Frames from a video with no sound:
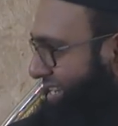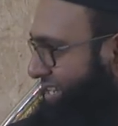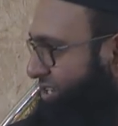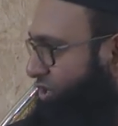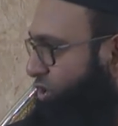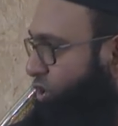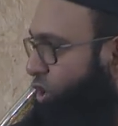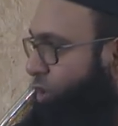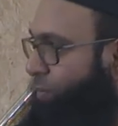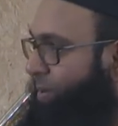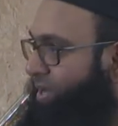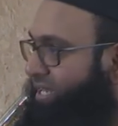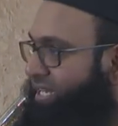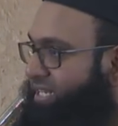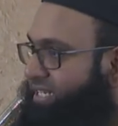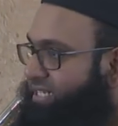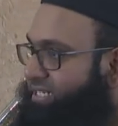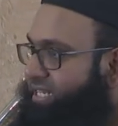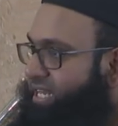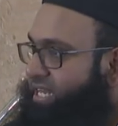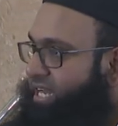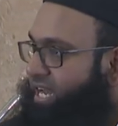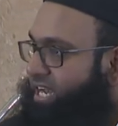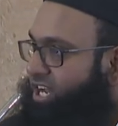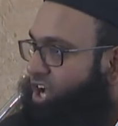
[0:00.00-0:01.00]
To commit a
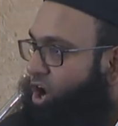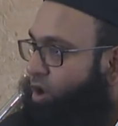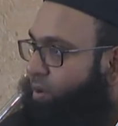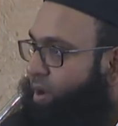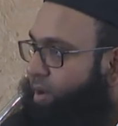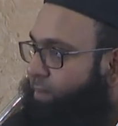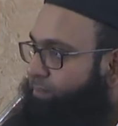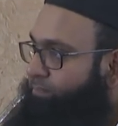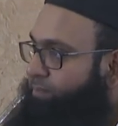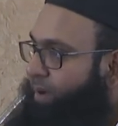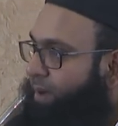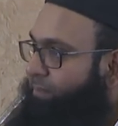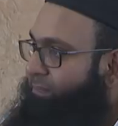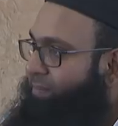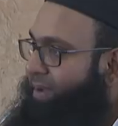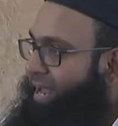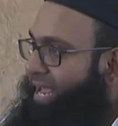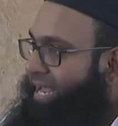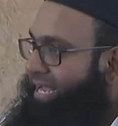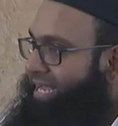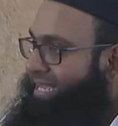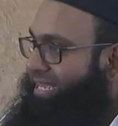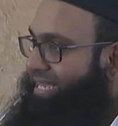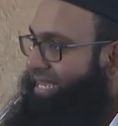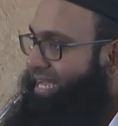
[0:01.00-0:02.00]
sin and go in
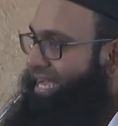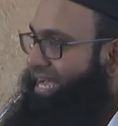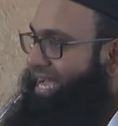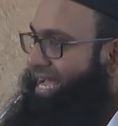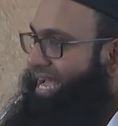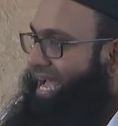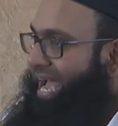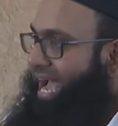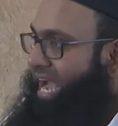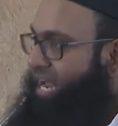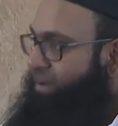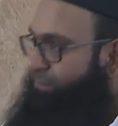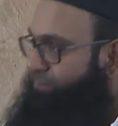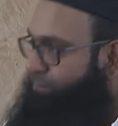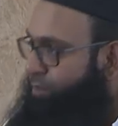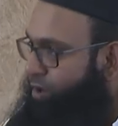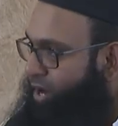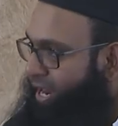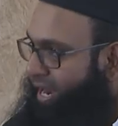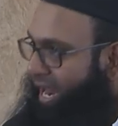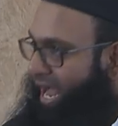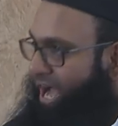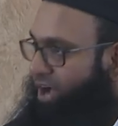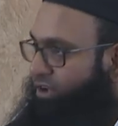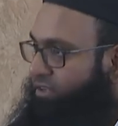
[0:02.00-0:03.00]
public and put
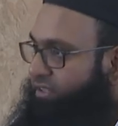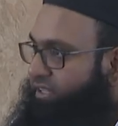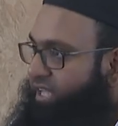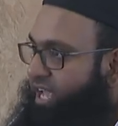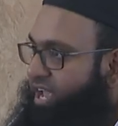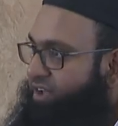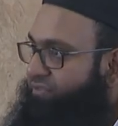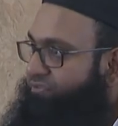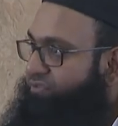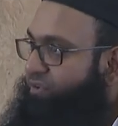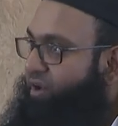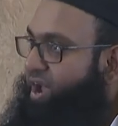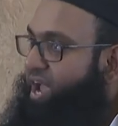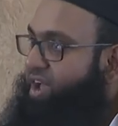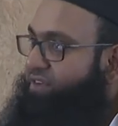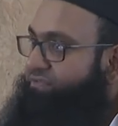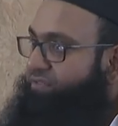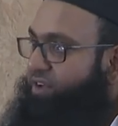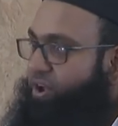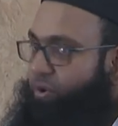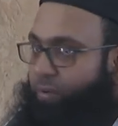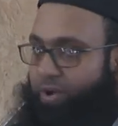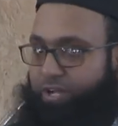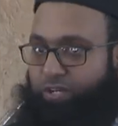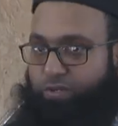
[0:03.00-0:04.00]
it out there for
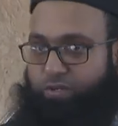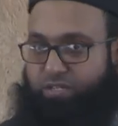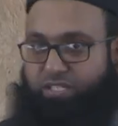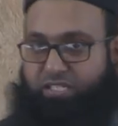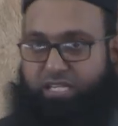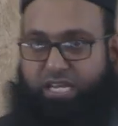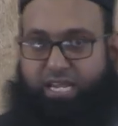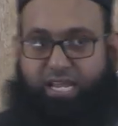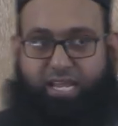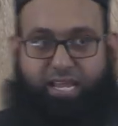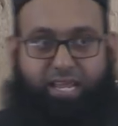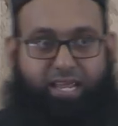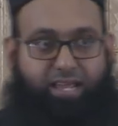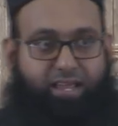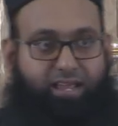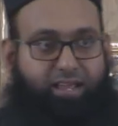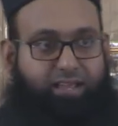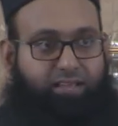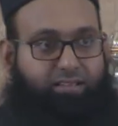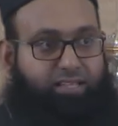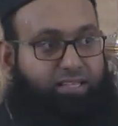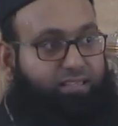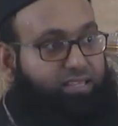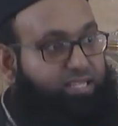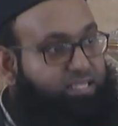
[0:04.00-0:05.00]
everyone to see
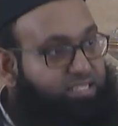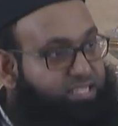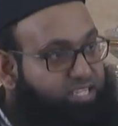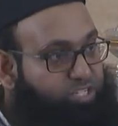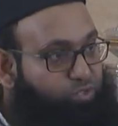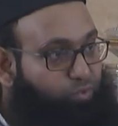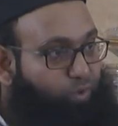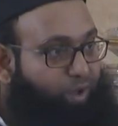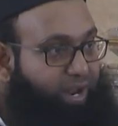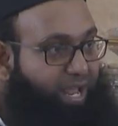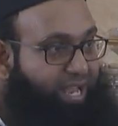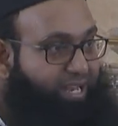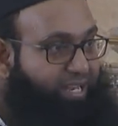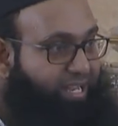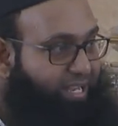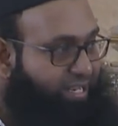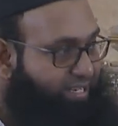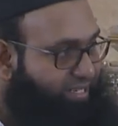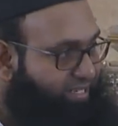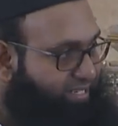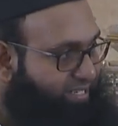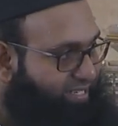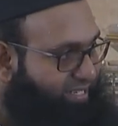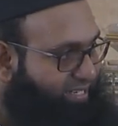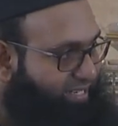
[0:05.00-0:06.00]
that this is what I did.
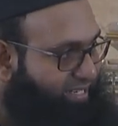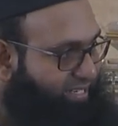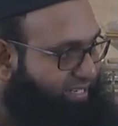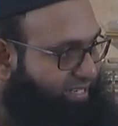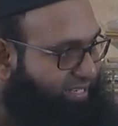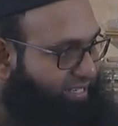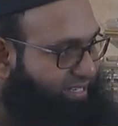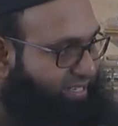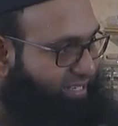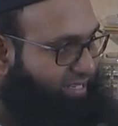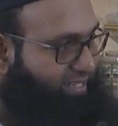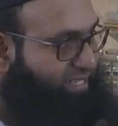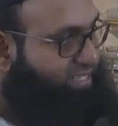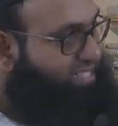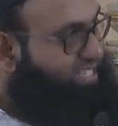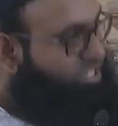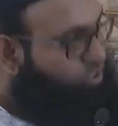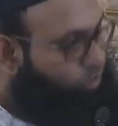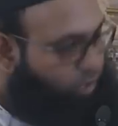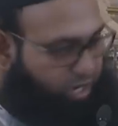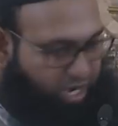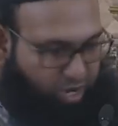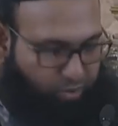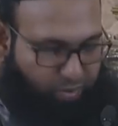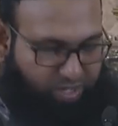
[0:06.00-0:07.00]
This is
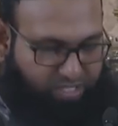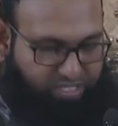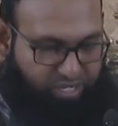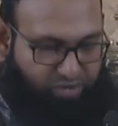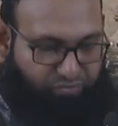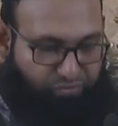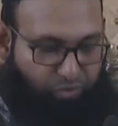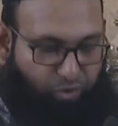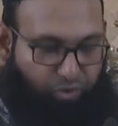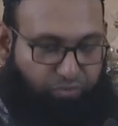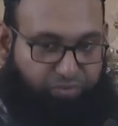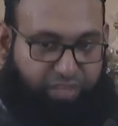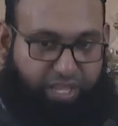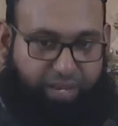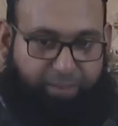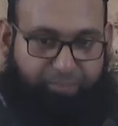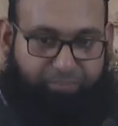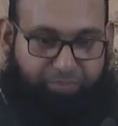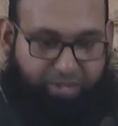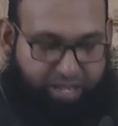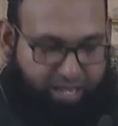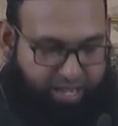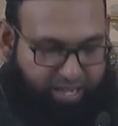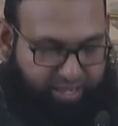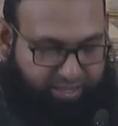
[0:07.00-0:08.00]
what I was involved in.
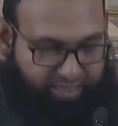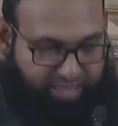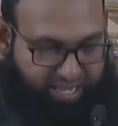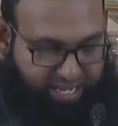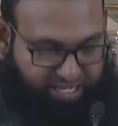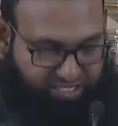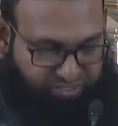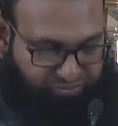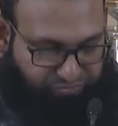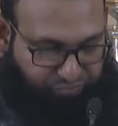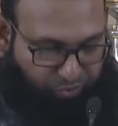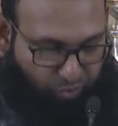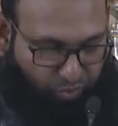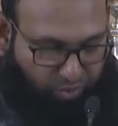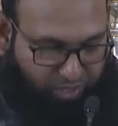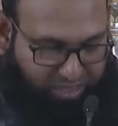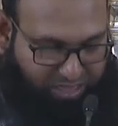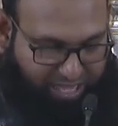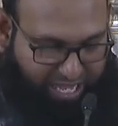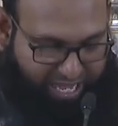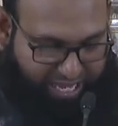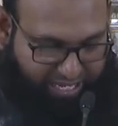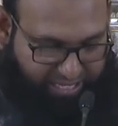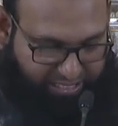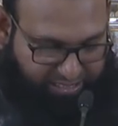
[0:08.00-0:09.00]
These four
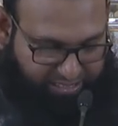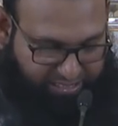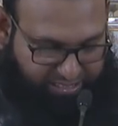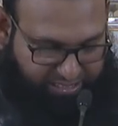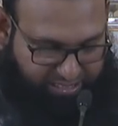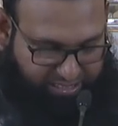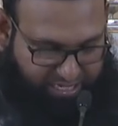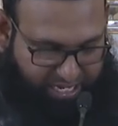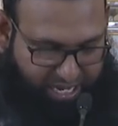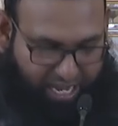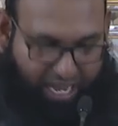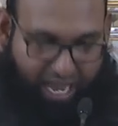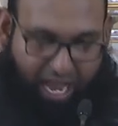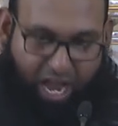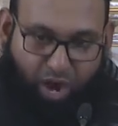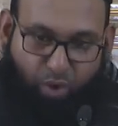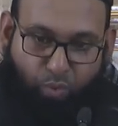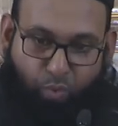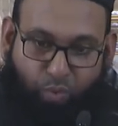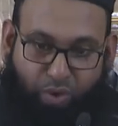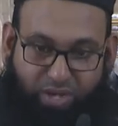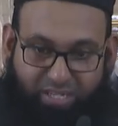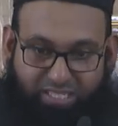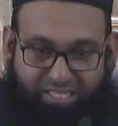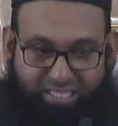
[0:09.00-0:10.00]
things are
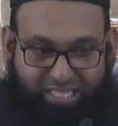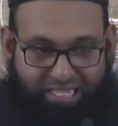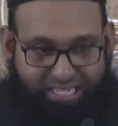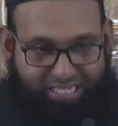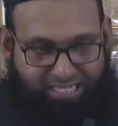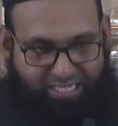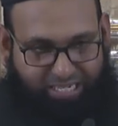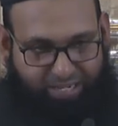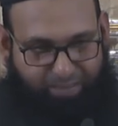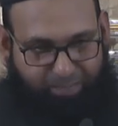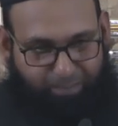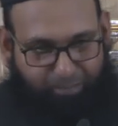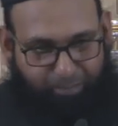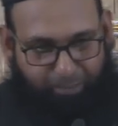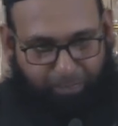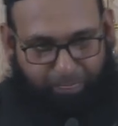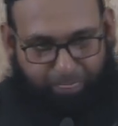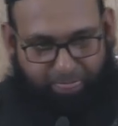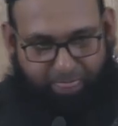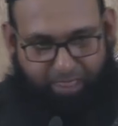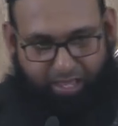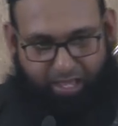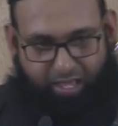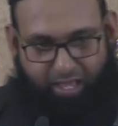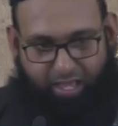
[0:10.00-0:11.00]
worse than sin.
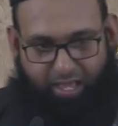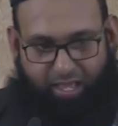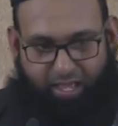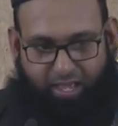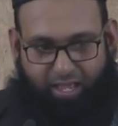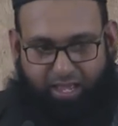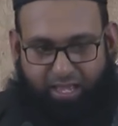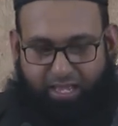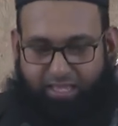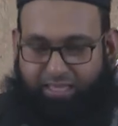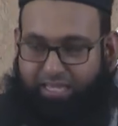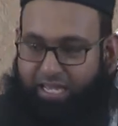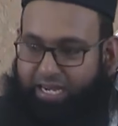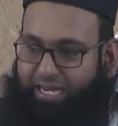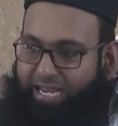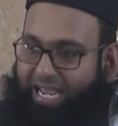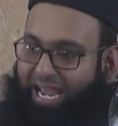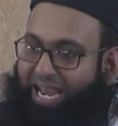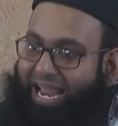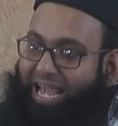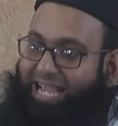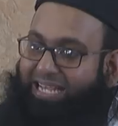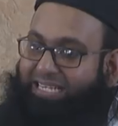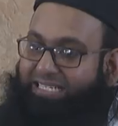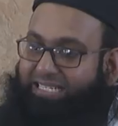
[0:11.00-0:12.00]
The
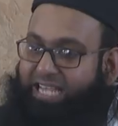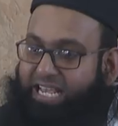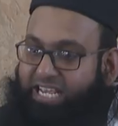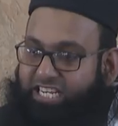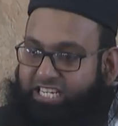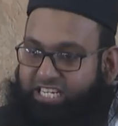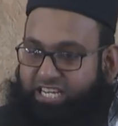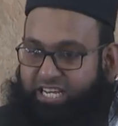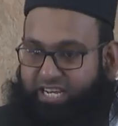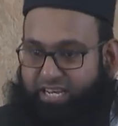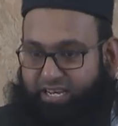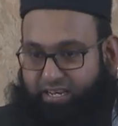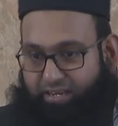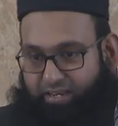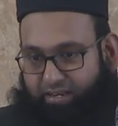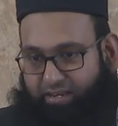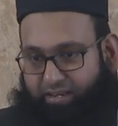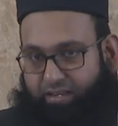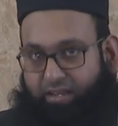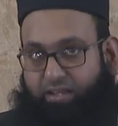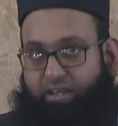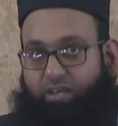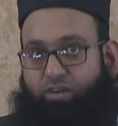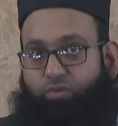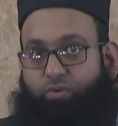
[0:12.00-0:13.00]
realization
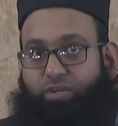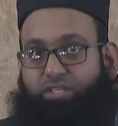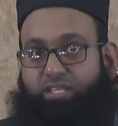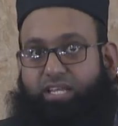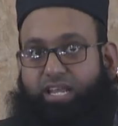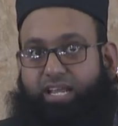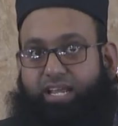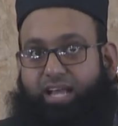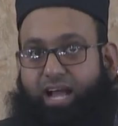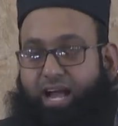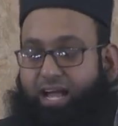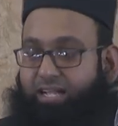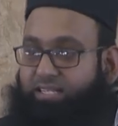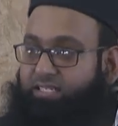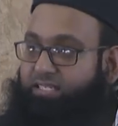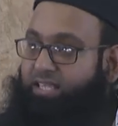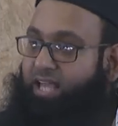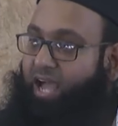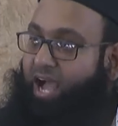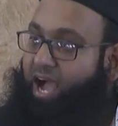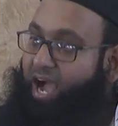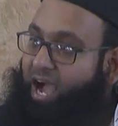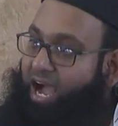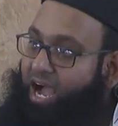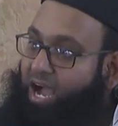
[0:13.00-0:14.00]
with regards the
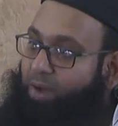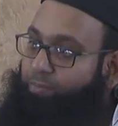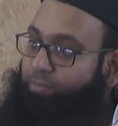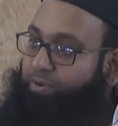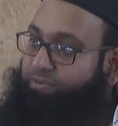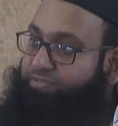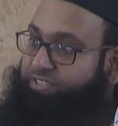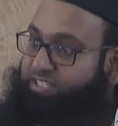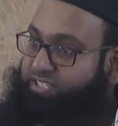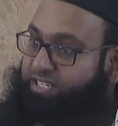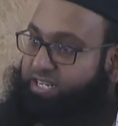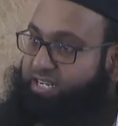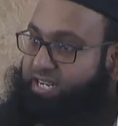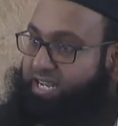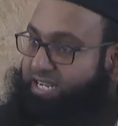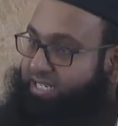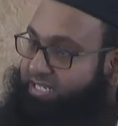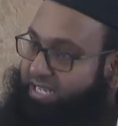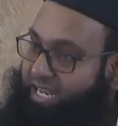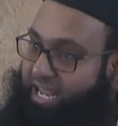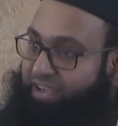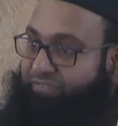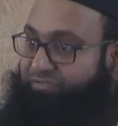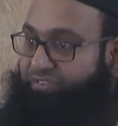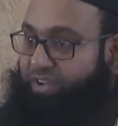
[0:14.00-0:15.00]
harm of sin
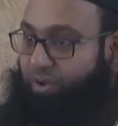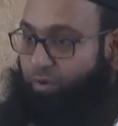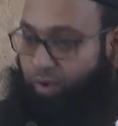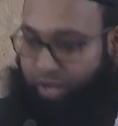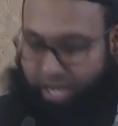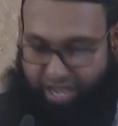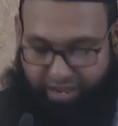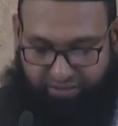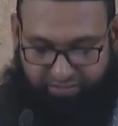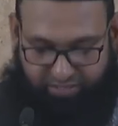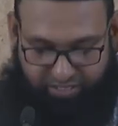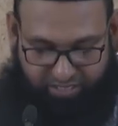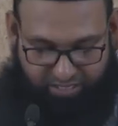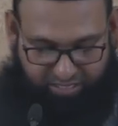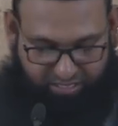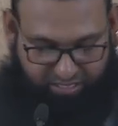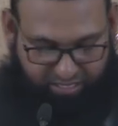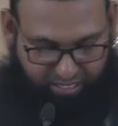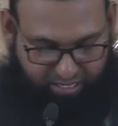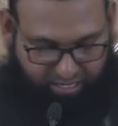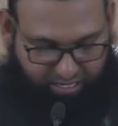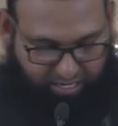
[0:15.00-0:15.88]
has left our lives.